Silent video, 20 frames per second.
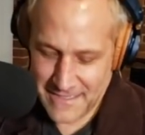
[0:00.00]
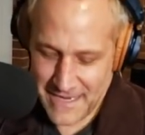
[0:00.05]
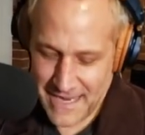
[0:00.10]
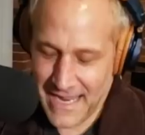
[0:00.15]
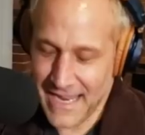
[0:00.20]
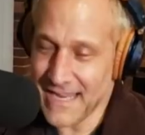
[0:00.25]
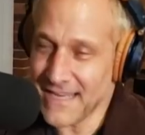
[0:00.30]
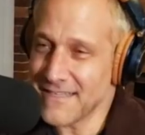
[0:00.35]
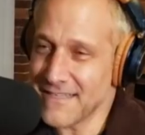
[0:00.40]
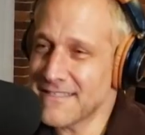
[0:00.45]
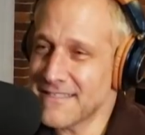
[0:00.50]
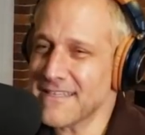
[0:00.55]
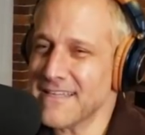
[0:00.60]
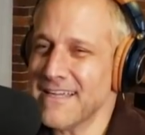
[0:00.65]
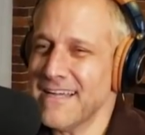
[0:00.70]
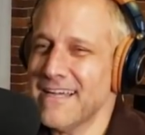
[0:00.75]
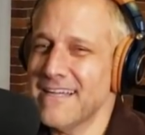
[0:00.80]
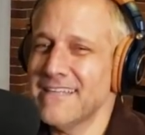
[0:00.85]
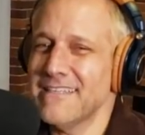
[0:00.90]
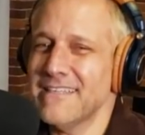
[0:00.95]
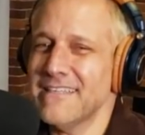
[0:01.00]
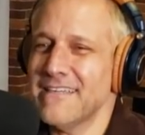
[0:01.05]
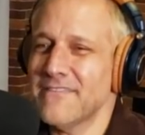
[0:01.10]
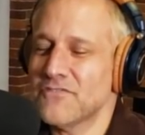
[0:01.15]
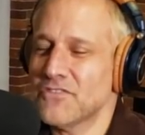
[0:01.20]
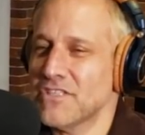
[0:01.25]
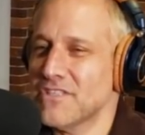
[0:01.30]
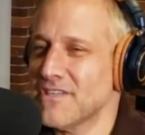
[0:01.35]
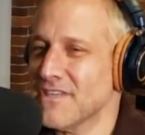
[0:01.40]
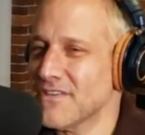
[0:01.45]
And
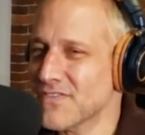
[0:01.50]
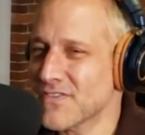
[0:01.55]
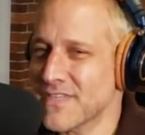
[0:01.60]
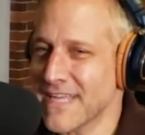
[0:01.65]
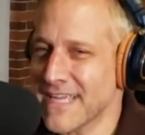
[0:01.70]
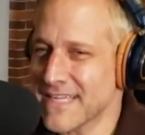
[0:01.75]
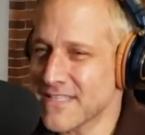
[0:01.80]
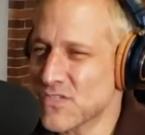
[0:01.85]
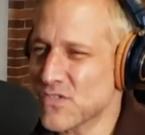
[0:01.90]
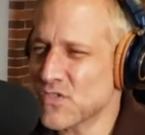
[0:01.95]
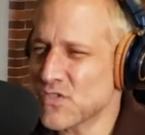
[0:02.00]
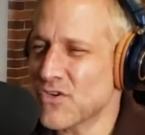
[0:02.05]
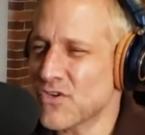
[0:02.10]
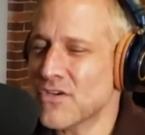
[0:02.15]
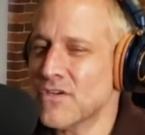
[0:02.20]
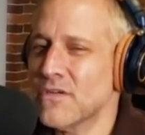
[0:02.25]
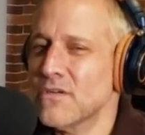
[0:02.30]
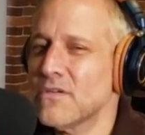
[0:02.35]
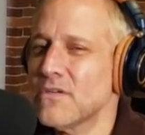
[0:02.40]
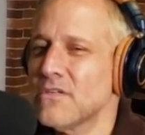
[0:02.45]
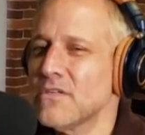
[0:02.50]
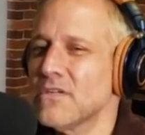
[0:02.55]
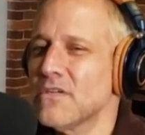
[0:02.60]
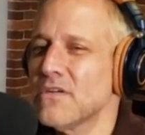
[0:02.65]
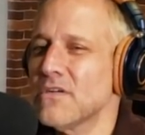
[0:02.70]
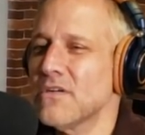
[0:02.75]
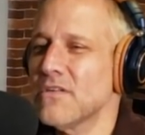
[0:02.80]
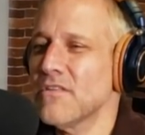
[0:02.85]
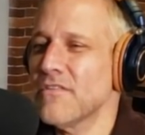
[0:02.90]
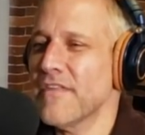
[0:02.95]
if she doesn't answer,
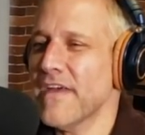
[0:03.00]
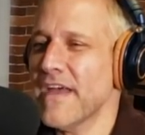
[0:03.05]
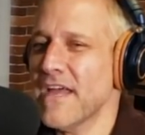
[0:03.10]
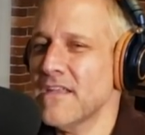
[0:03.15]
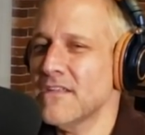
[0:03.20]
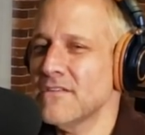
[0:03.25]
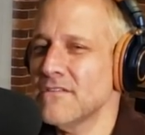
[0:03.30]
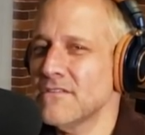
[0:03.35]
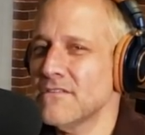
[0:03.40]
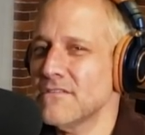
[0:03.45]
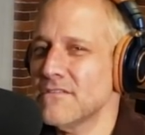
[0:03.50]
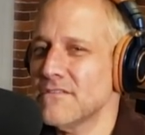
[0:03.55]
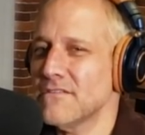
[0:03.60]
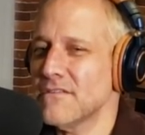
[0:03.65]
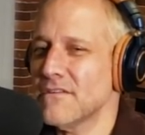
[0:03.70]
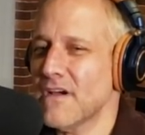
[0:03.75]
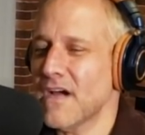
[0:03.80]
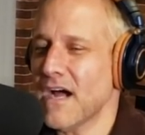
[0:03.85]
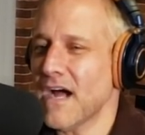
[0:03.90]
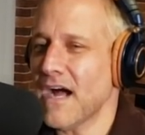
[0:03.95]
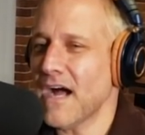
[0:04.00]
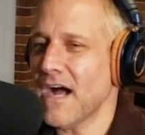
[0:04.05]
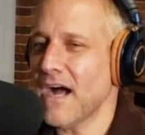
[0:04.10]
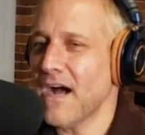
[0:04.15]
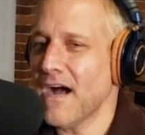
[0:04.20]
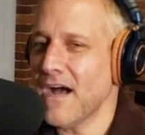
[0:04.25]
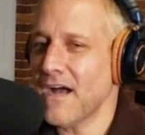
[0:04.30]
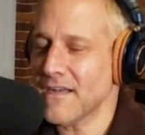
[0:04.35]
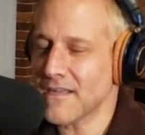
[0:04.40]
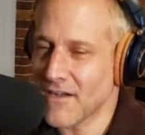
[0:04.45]
then
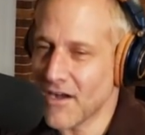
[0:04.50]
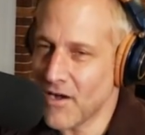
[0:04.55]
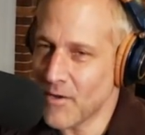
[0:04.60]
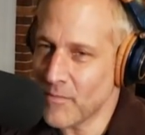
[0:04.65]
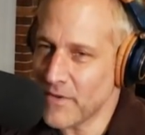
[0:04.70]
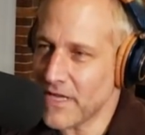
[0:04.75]
call me.